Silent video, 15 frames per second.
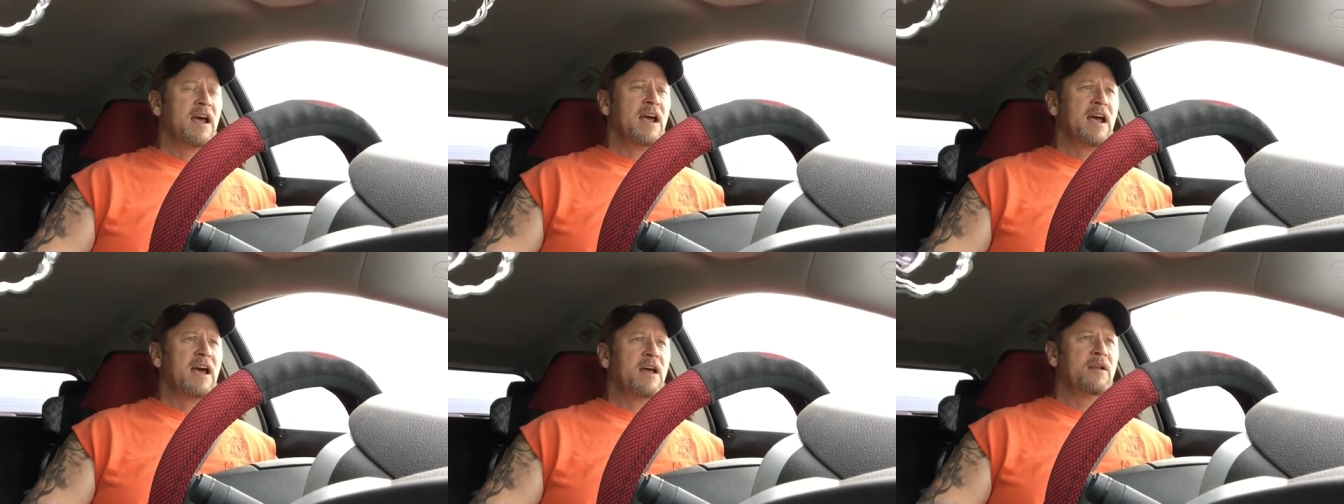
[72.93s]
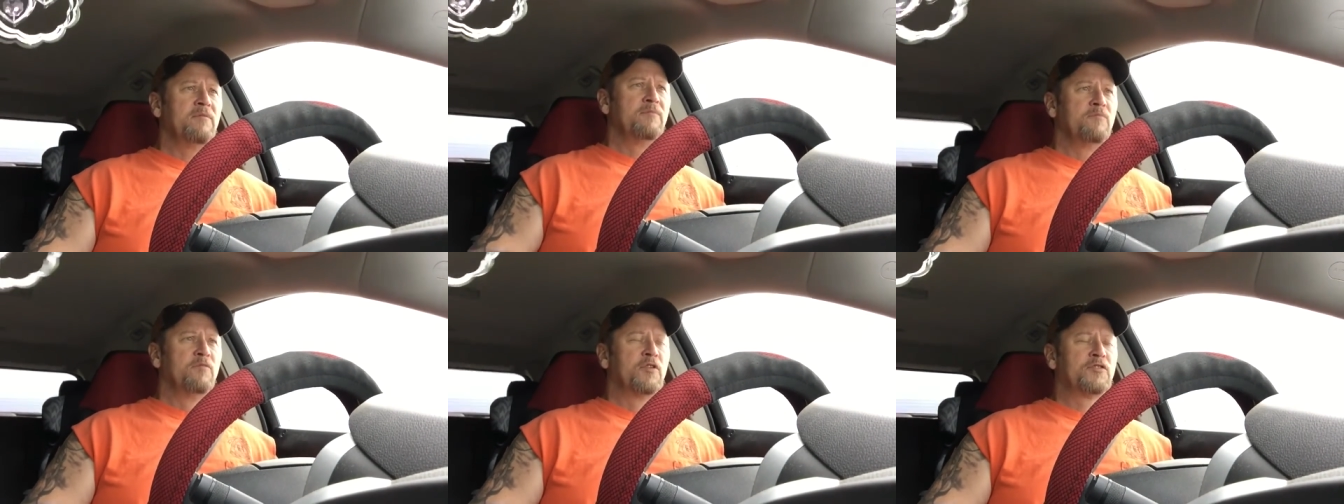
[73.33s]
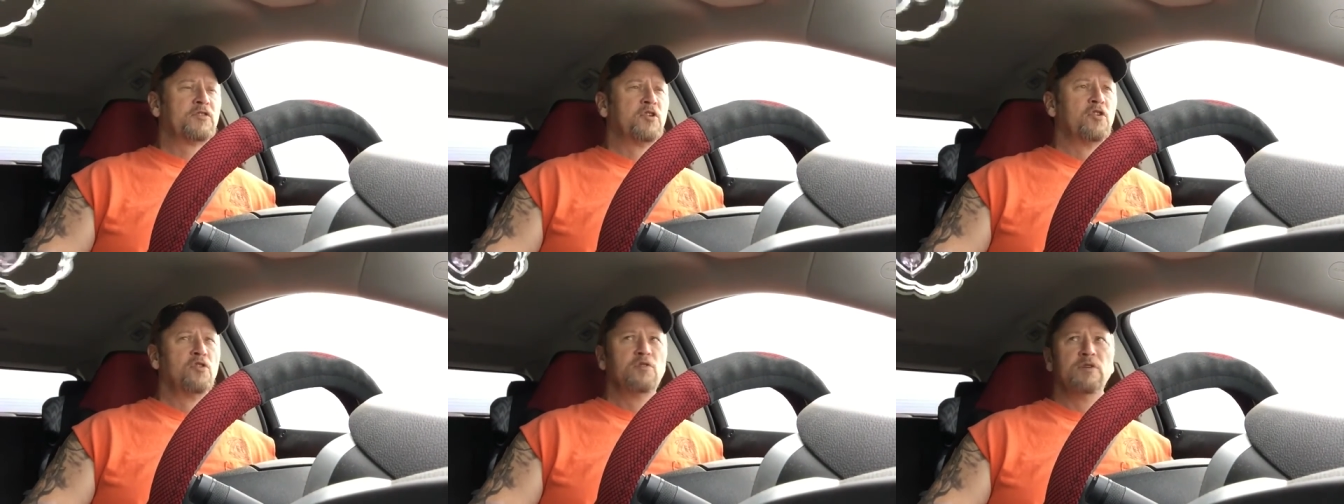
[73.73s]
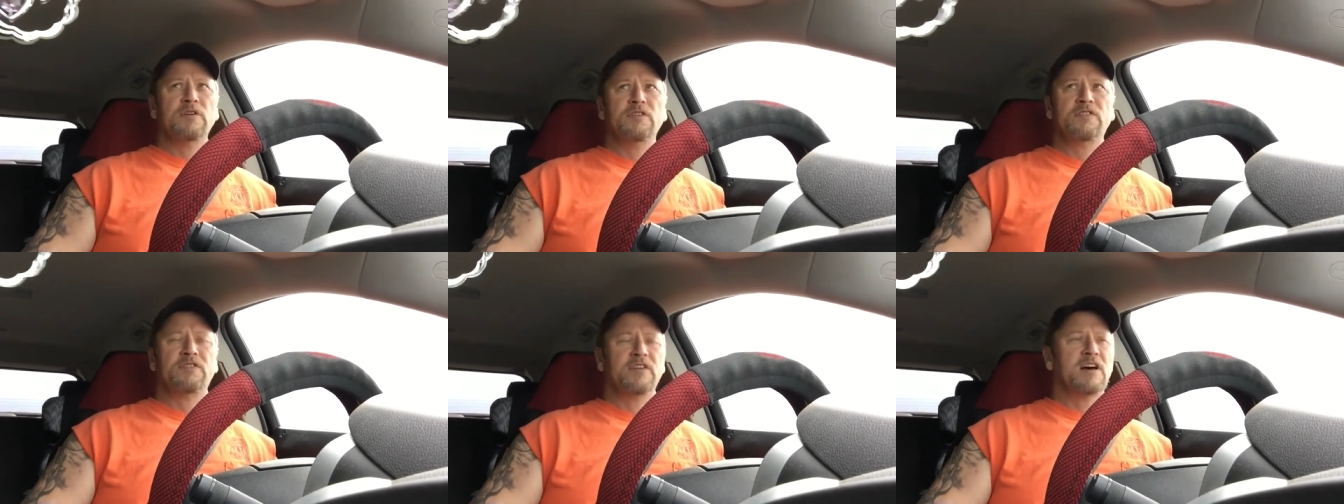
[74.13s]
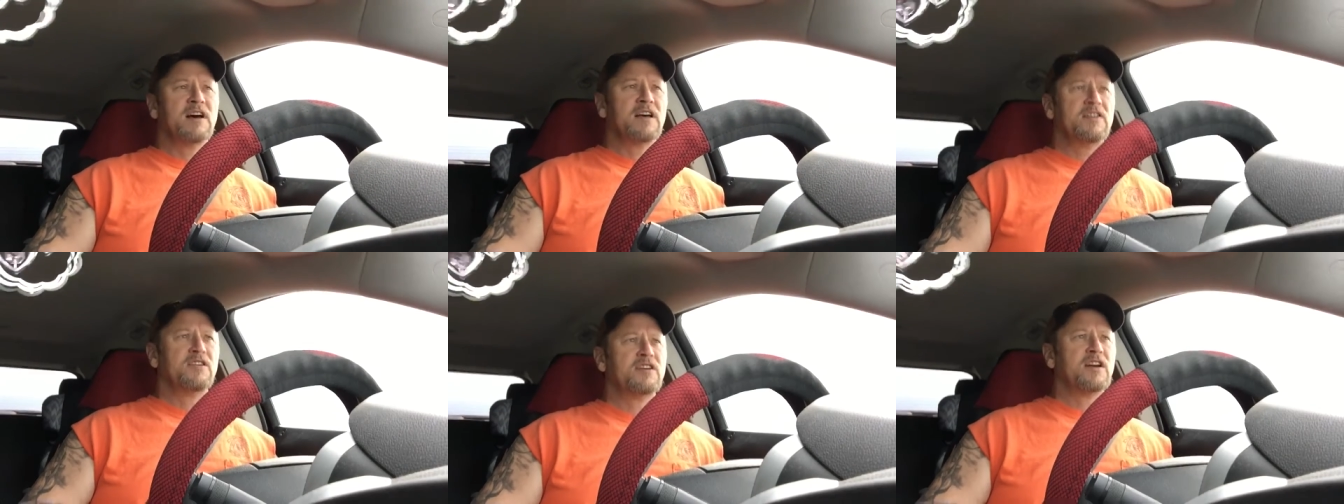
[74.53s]
And what's cool is
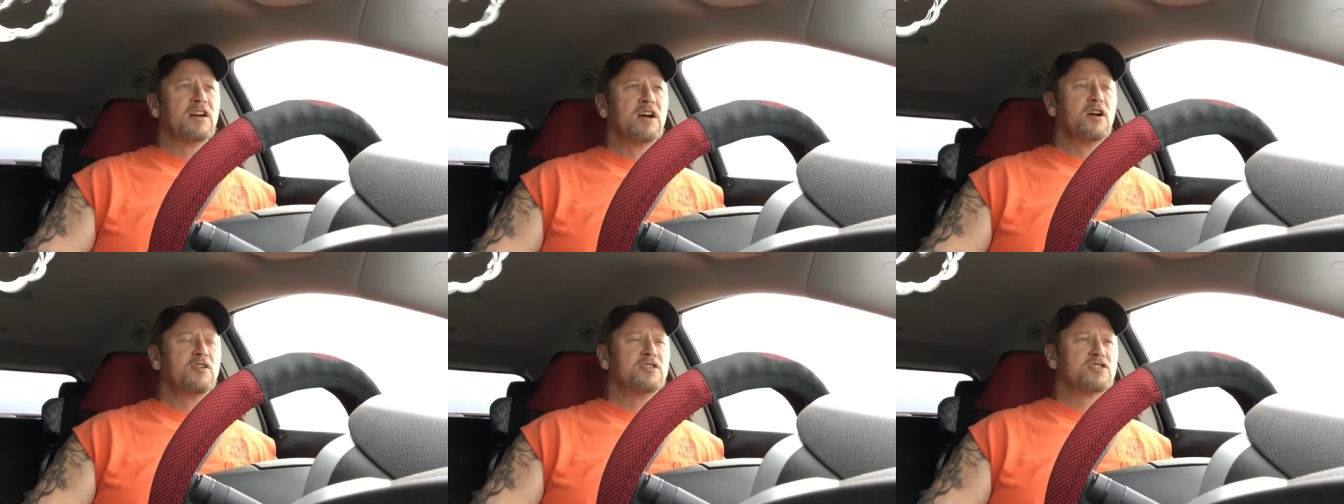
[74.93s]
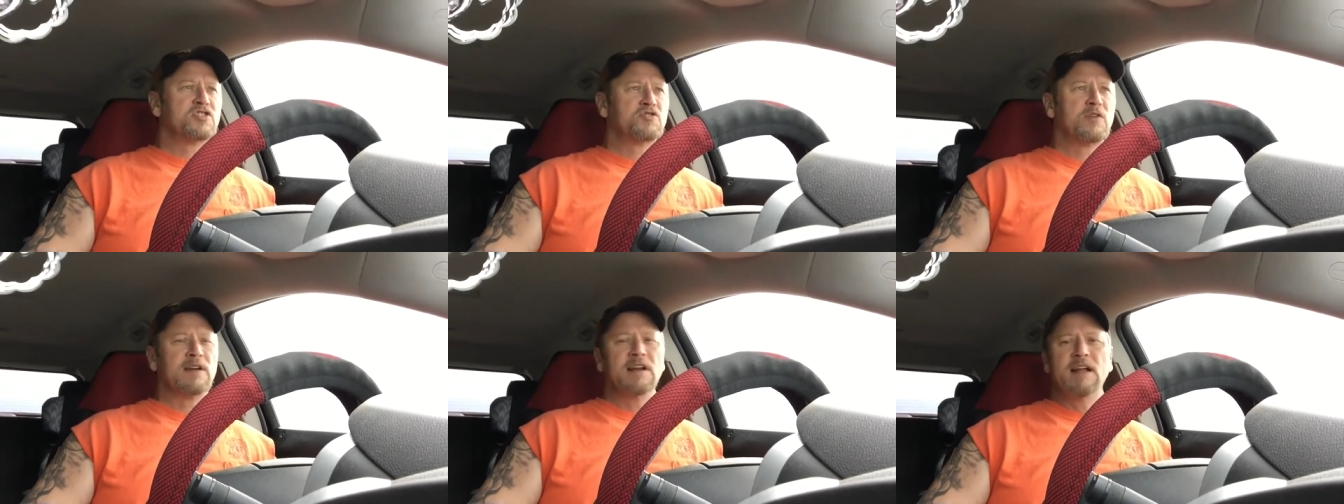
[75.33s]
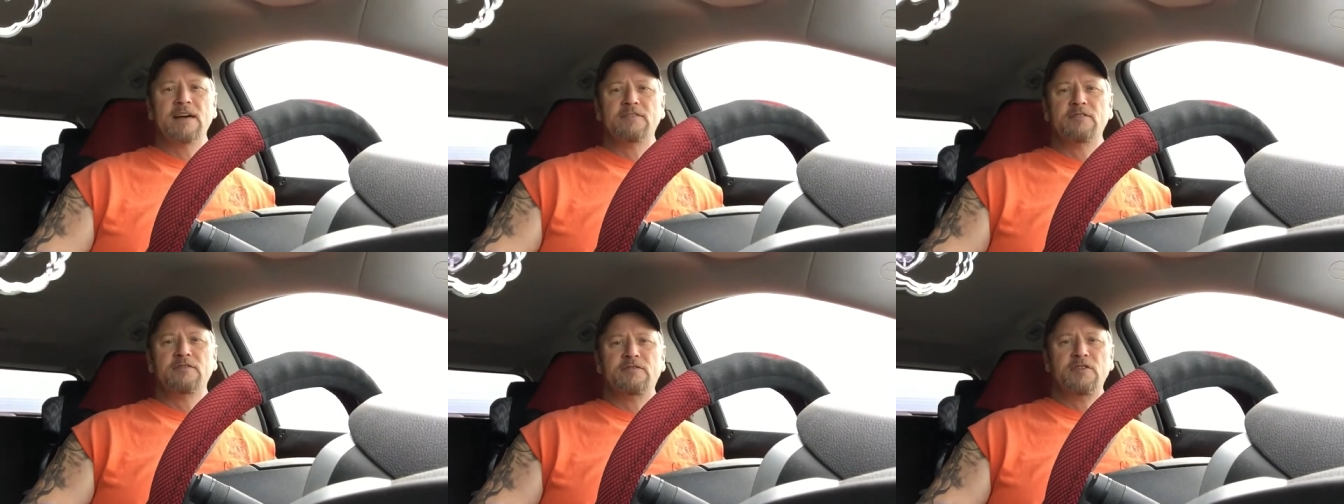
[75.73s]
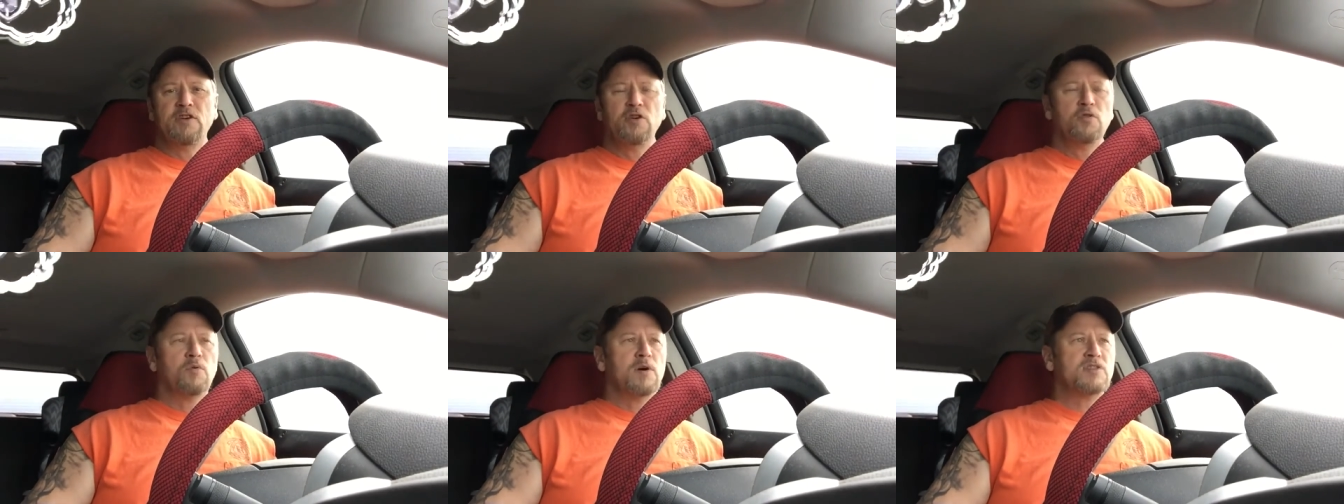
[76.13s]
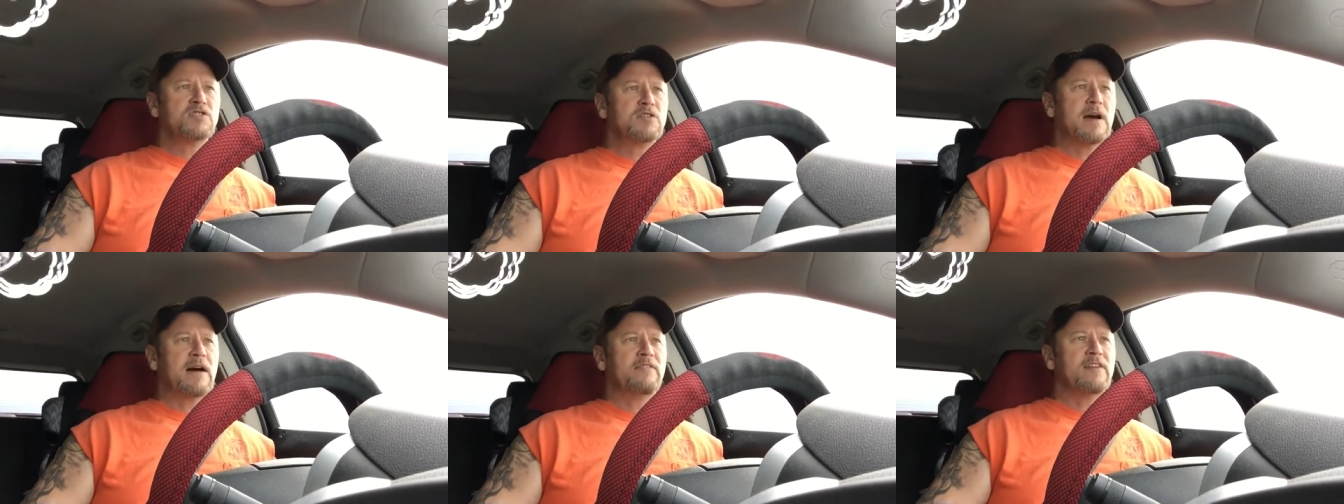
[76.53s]
you can go to street level view once
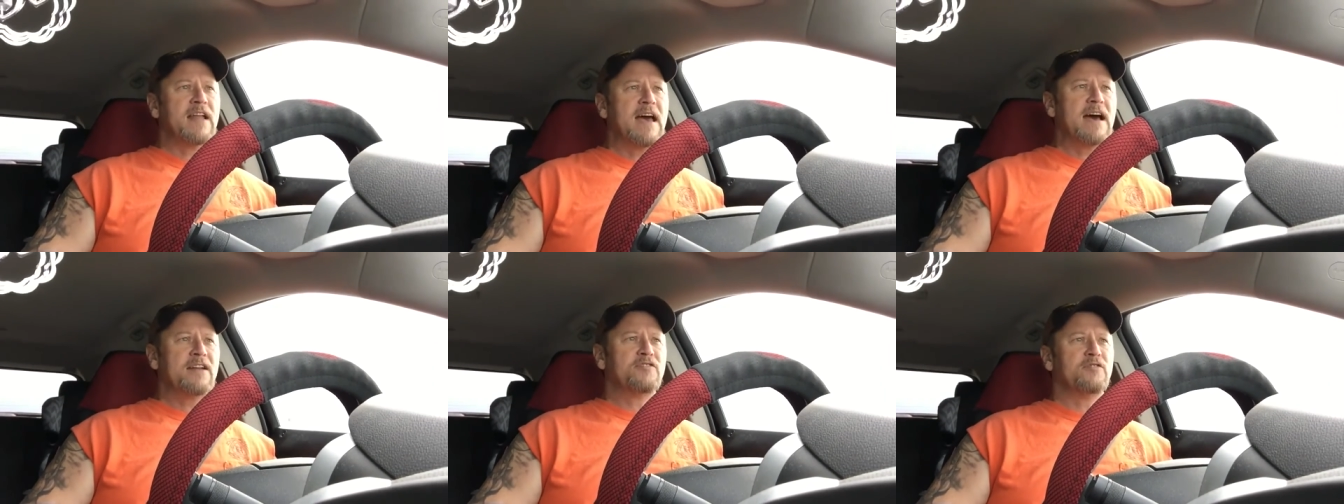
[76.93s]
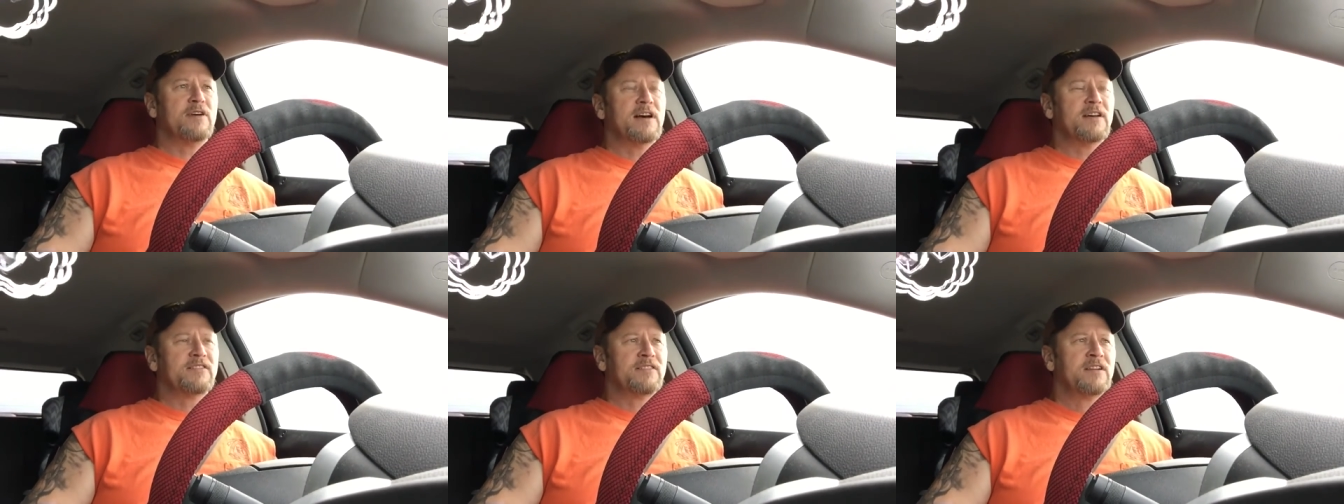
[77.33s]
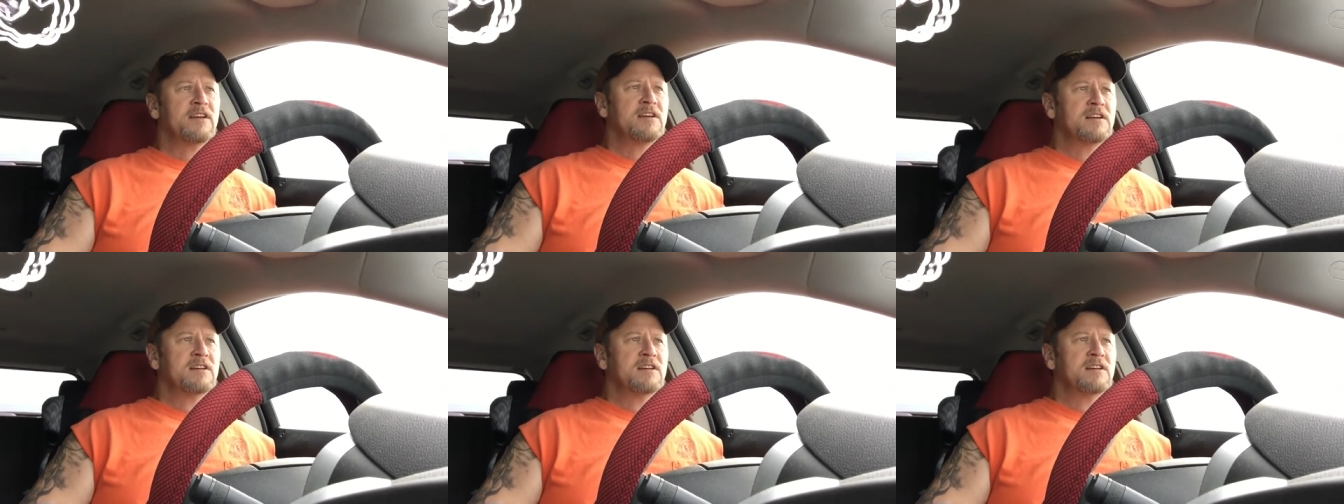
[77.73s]
you have an address